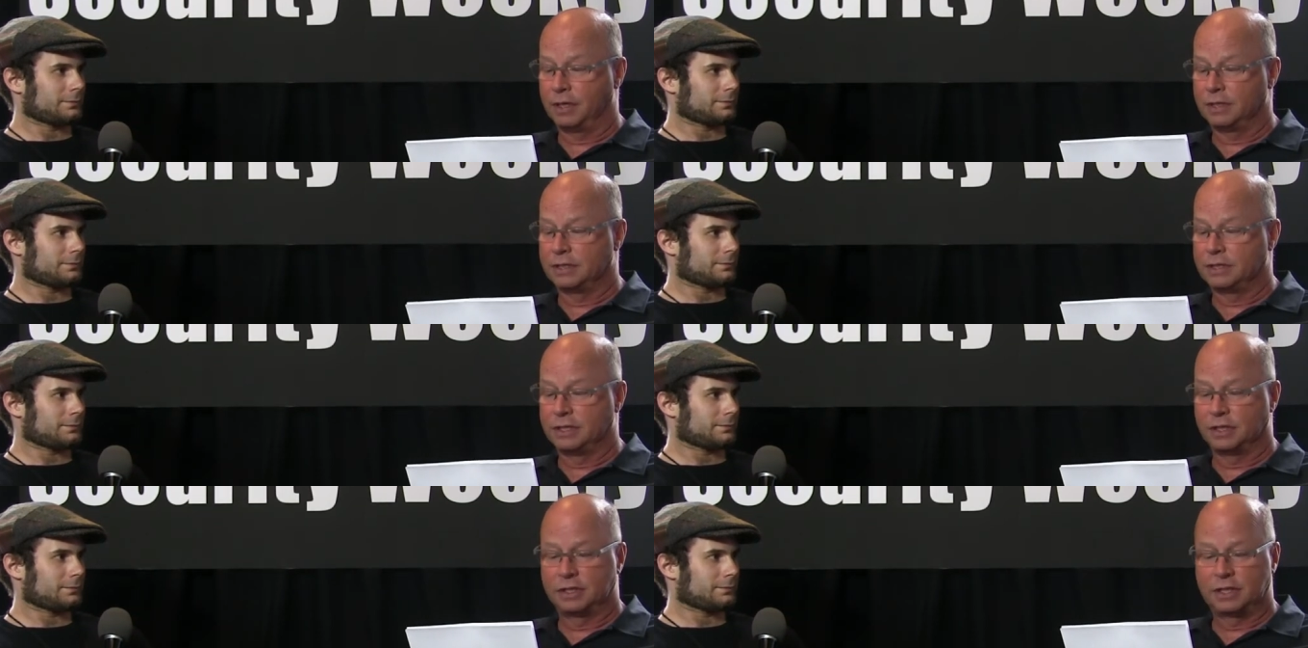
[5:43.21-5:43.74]
Speaker 1: and
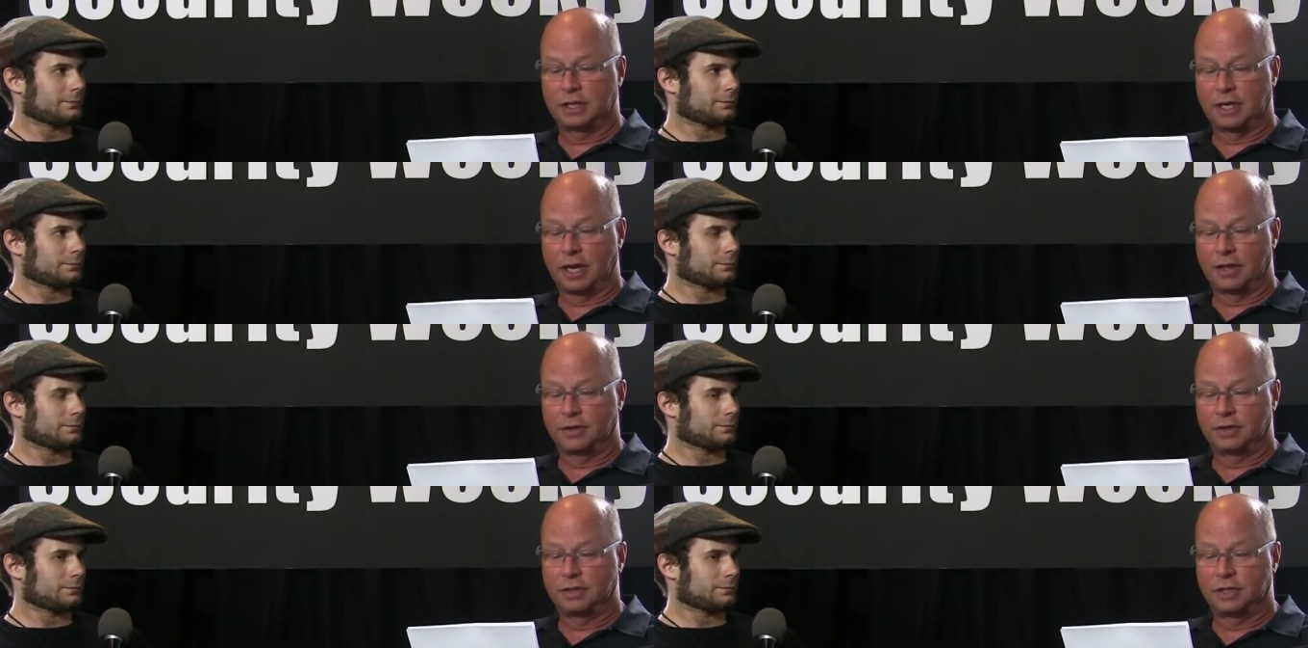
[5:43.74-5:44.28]
still
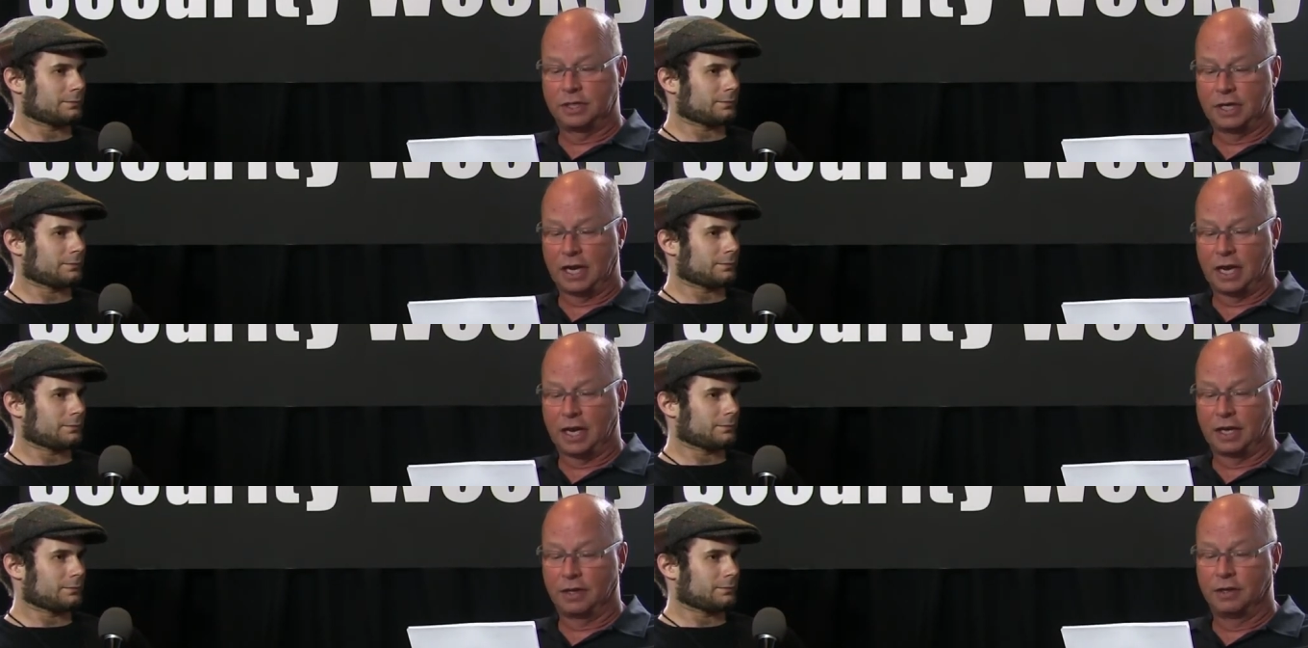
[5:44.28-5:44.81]
together
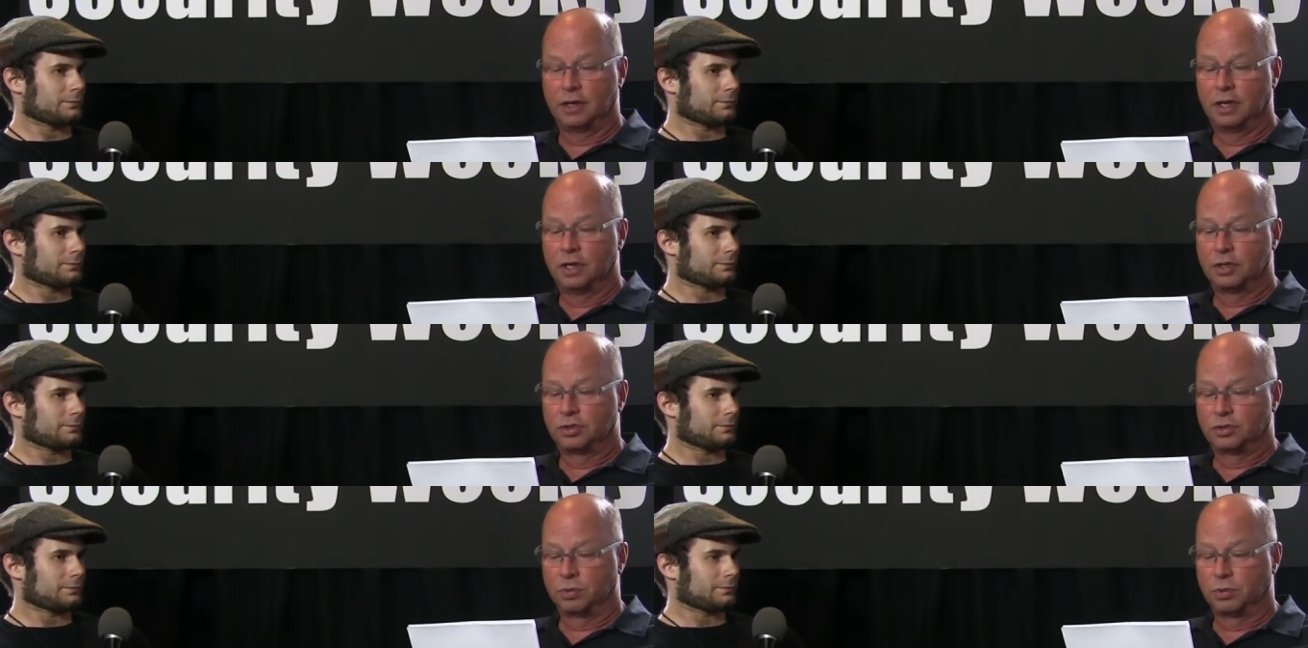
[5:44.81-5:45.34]
today.
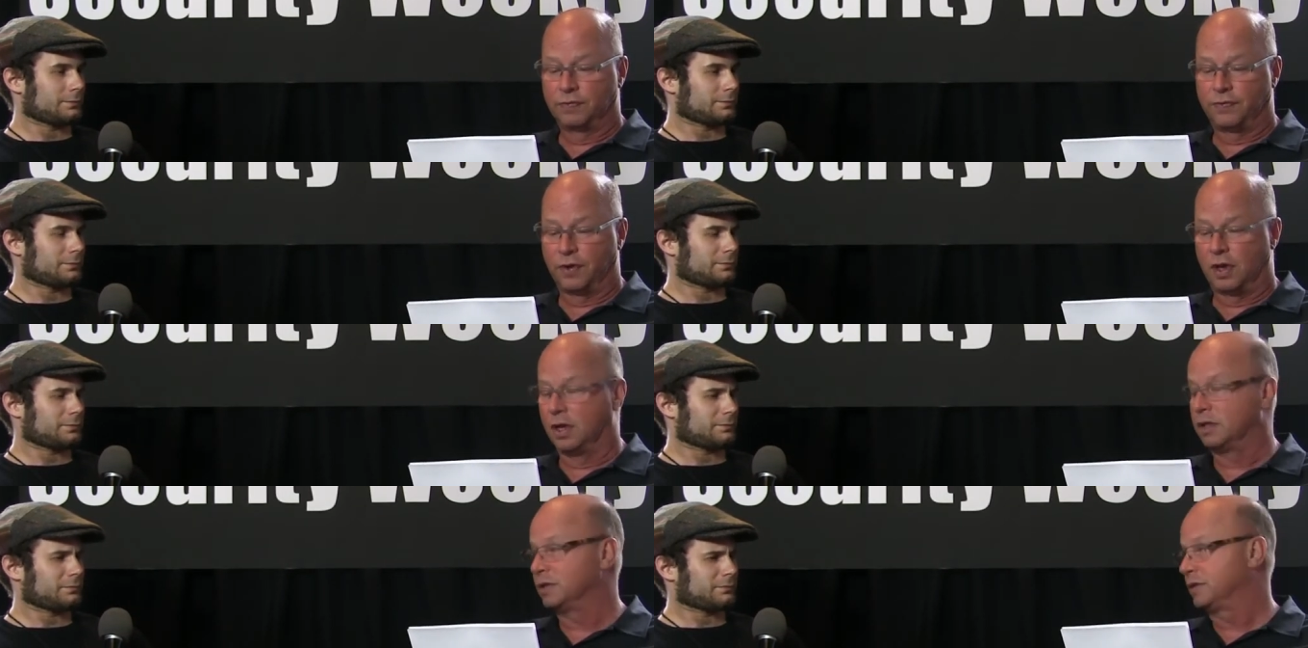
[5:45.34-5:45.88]
True or
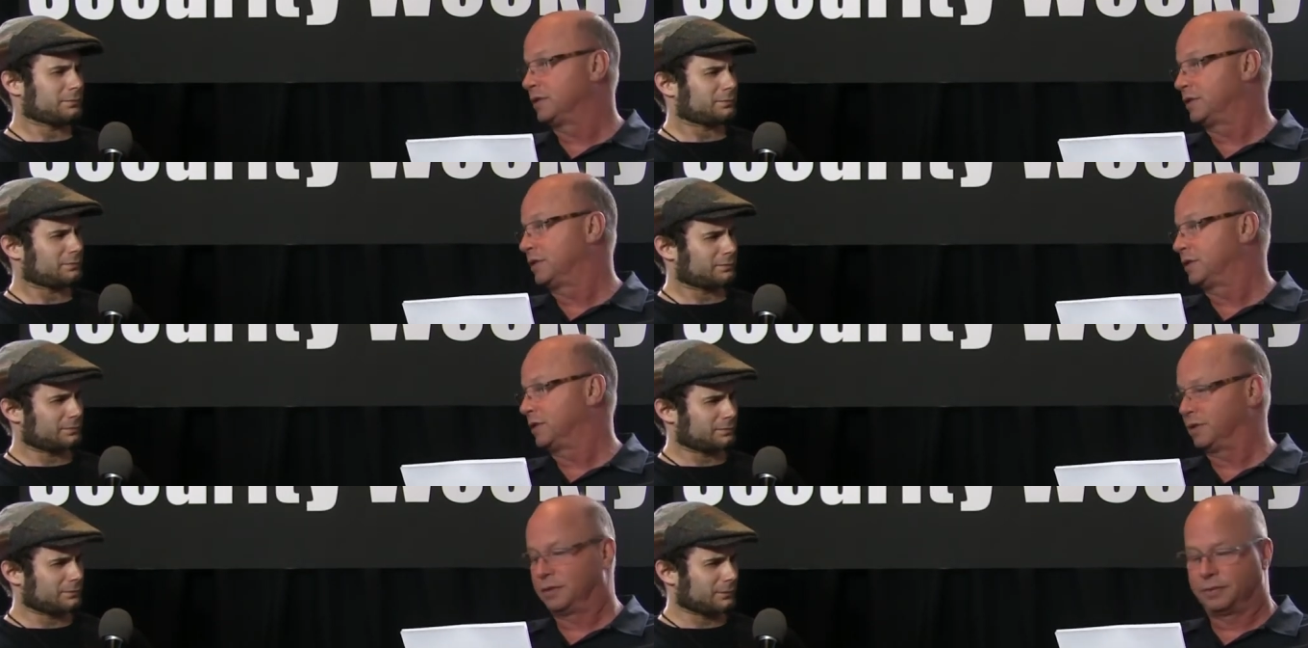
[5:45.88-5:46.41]

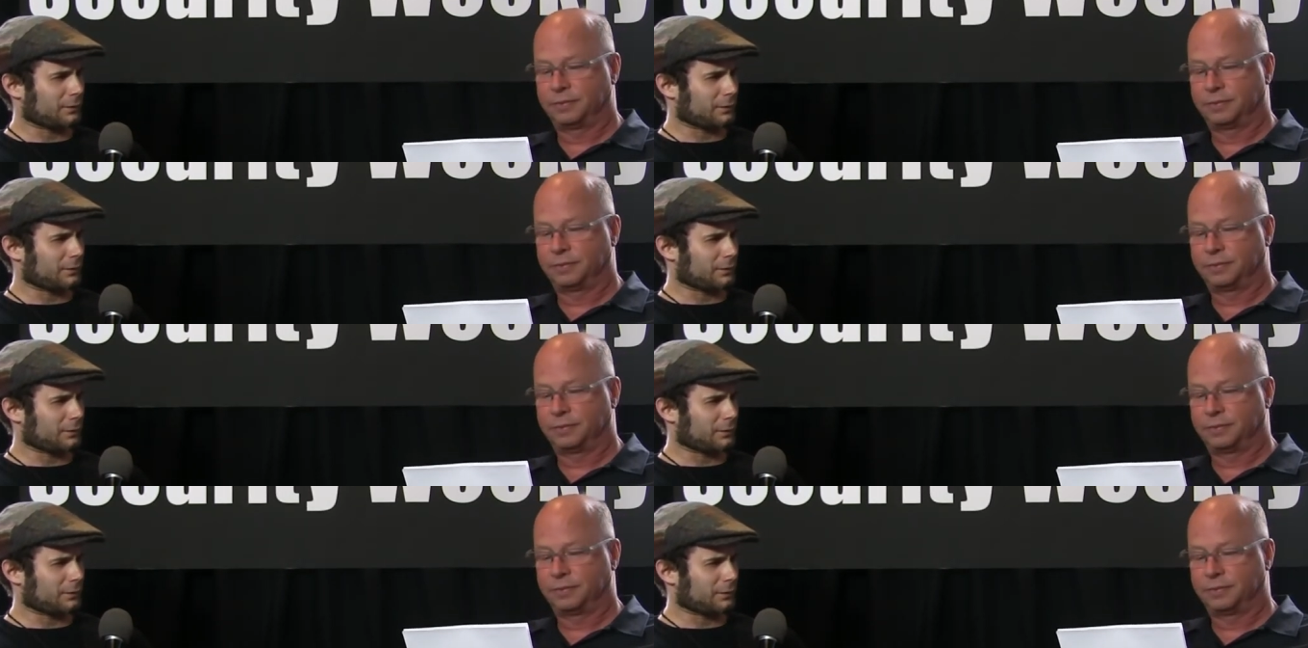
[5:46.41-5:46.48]
false?